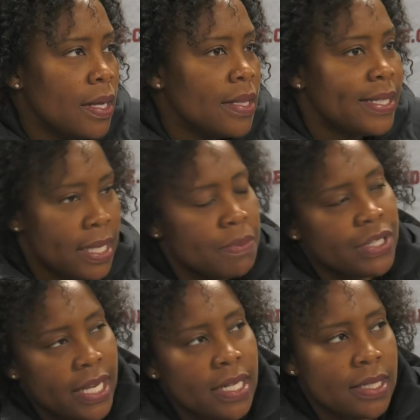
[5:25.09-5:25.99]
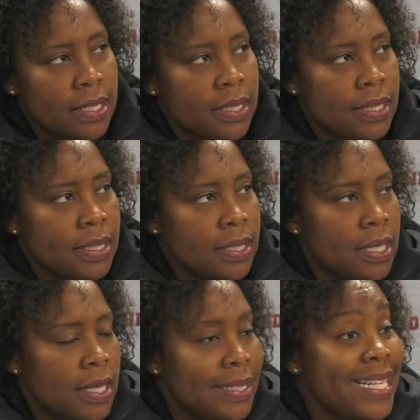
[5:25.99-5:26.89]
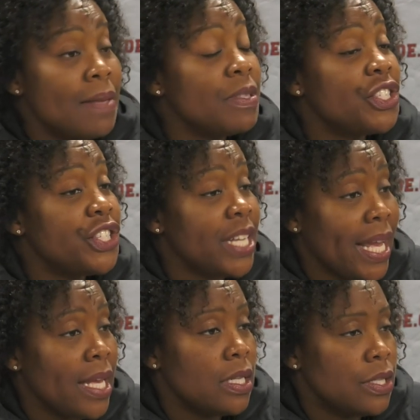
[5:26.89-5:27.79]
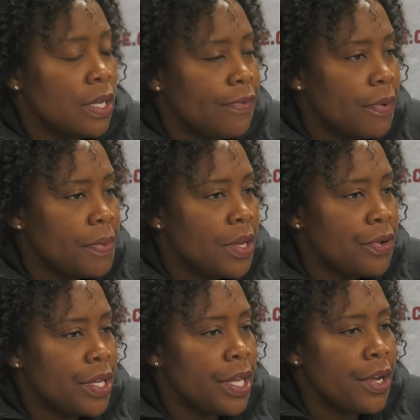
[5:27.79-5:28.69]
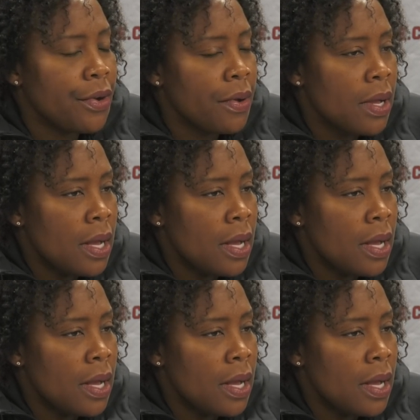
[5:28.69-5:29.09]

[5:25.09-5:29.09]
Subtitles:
And teams change from year to year.